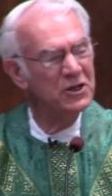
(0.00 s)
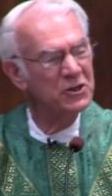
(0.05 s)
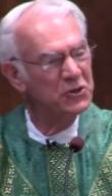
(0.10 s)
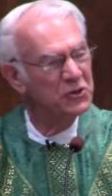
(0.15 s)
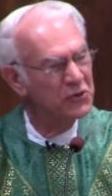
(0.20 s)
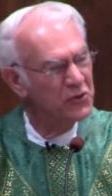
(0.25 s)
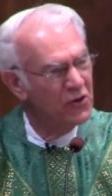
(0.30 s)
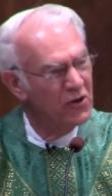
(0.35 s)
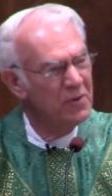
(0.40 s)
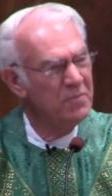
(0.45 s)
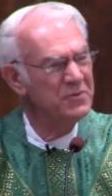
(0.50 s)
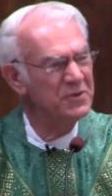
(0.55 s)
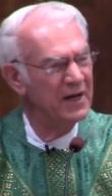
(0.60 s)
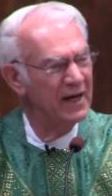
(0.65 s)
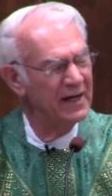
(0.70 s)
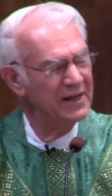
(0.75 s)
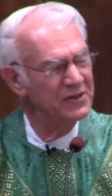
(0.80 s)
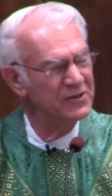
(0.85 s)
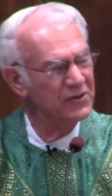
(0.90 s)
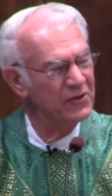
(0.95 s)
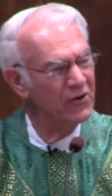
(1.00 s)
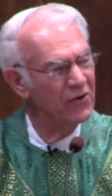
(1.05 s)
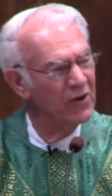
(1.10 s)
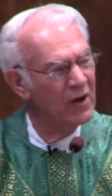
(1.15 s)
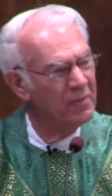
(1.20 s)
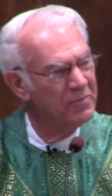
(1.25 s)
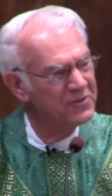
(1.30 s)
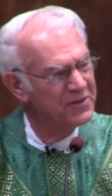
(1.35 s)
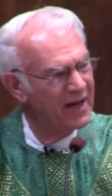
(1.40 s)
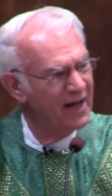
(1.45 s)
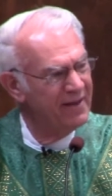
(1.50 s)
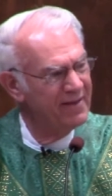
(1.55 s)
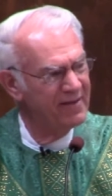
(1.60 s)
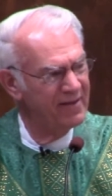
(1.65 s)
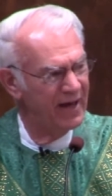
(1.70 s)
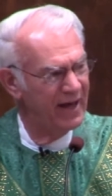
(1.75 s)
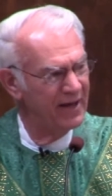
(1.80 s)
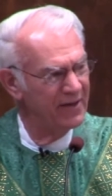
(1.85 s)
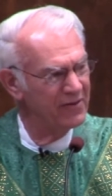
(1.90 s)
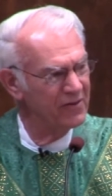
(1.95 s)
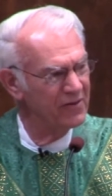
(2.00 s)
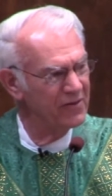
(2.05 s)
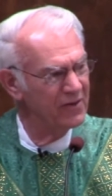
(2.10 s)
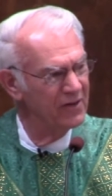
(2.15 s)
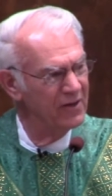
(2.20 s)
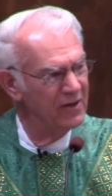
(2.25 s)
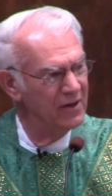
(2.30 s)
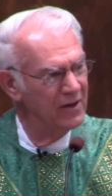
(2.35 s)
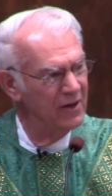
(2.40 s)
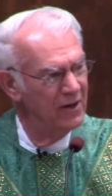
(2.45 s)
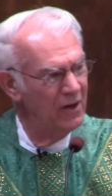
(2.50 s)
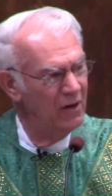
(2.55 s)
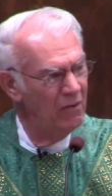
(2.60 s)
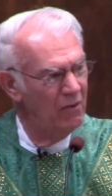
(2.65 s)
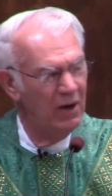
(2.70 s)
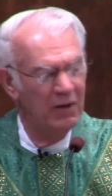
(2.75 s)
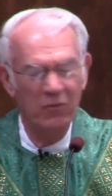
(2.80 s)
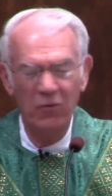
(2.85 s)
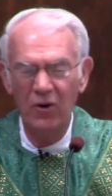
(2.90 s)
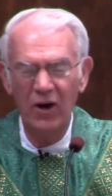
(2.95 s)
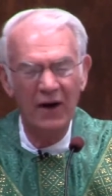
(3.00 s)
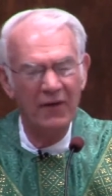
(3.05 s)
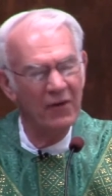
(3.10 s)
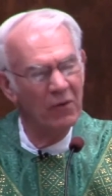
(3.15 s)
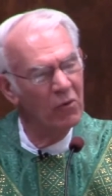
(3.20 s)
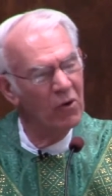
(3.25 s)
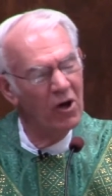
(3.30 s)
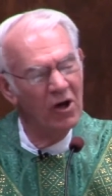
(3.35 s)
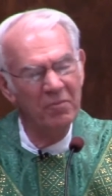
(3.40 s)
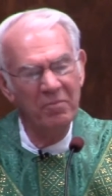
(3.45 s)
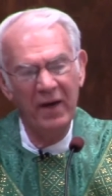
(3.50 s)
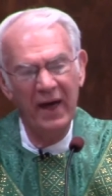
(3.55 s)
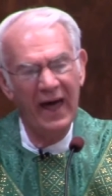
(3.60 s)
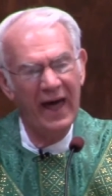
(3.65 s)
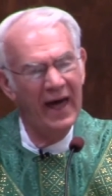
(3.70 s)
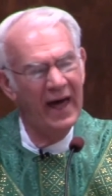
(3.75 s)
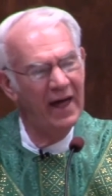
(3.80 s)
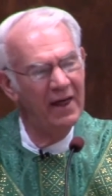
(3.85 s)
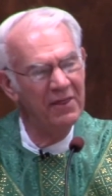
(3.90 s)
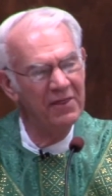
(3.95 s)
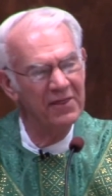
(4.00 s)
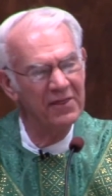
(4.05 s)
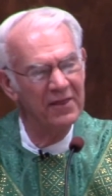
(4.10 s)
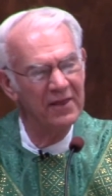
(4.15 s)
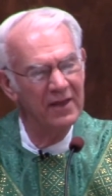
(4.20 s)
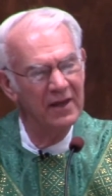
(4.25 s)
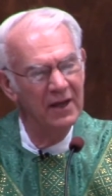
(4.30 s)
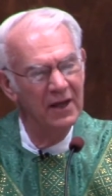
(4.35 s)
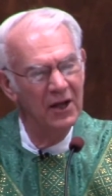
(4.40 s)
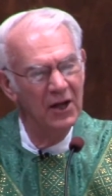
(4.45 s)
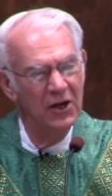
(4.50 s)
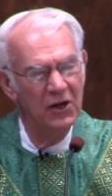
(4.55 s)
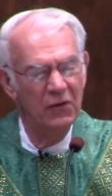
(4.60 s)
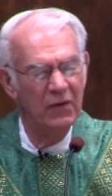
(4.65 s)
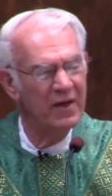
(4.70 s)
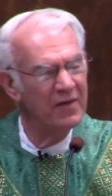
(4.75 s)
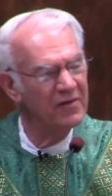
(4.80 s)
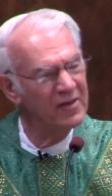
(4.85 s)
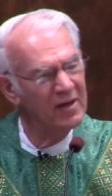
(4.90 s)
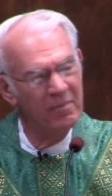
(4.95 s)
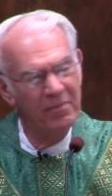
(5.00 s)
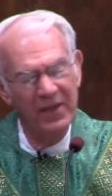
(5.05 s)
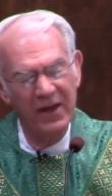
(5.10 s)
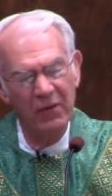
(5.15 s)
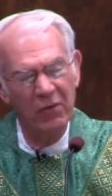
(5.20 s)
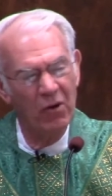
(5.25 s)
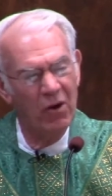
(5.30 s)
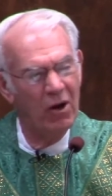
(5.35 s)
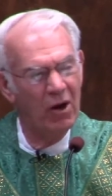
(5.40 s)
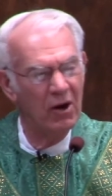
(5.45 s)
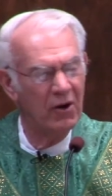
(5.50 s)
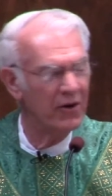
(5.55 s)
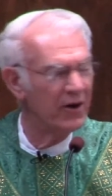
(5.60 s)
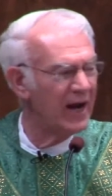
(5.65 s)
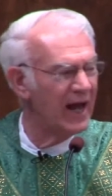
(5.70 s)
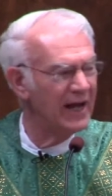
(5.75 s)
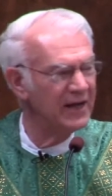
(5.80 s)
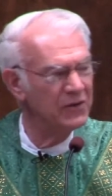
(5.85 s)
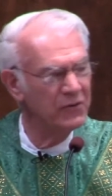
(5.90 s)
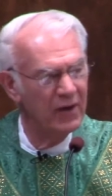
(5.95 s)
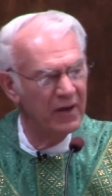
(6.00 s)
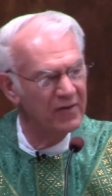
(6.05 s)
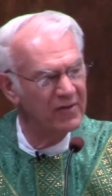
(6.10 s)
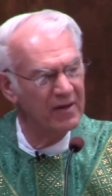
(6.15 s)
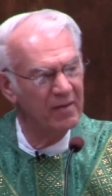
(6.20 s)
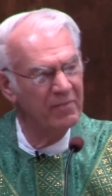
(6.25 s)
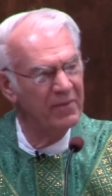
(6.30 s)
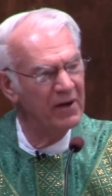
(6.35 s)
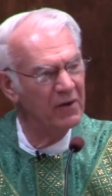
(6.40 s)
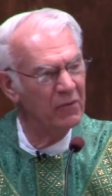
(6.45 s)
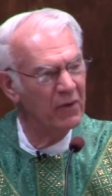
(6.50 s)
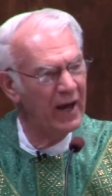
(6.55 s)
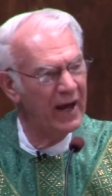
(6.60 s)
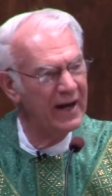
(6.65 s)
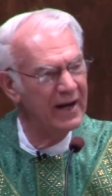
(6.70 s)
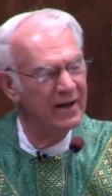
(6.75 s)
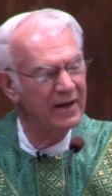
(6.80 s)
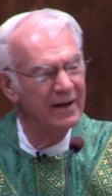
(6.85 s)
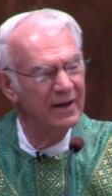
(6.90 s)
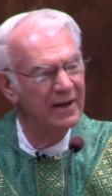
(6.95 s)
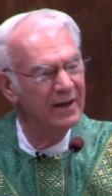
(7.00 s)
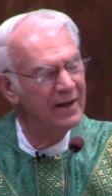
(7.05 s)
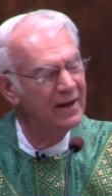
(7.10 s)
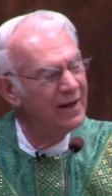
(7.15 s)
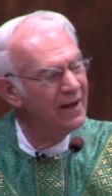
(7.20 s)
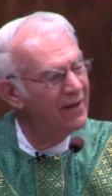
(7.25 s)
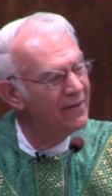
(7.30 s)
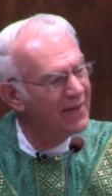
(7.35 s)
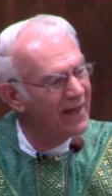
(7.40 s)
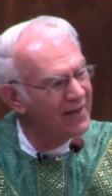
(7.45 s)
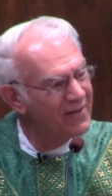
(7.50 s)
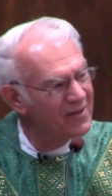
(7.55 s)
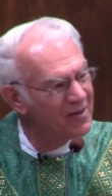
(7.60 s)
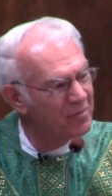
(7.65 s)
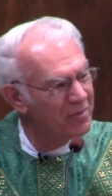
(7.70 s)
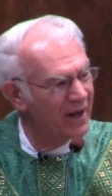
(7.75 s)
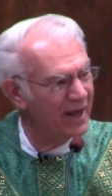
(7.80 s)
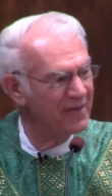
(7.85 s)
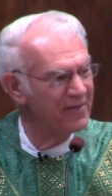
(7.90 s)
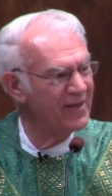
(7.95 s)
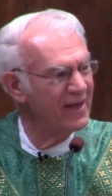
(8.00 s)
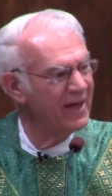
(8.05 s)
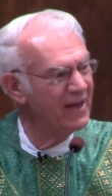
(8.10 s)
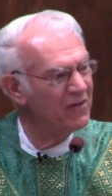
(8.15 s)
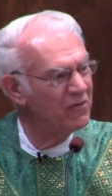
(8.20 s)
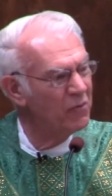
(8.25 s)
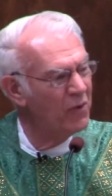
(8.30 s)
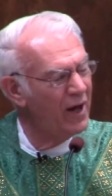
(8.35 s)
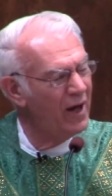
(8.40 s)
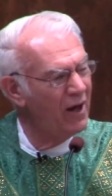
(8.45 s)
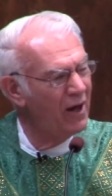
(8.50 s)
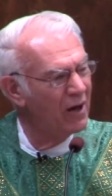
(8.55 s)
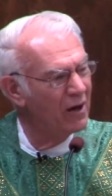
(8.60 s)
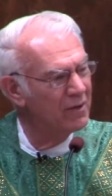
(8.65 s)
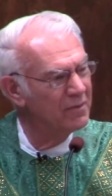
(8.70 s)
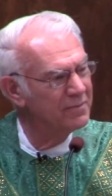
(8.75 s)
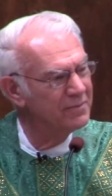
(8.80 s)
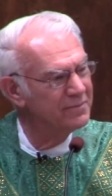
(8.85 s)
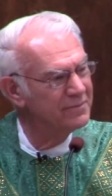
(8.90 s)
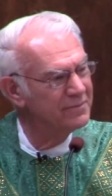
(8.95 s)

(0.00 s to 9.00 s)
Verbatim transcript: disturbs us or upsets us, when we're on the wrong path, doing something wrong or not doing something right, that's a blessing as well.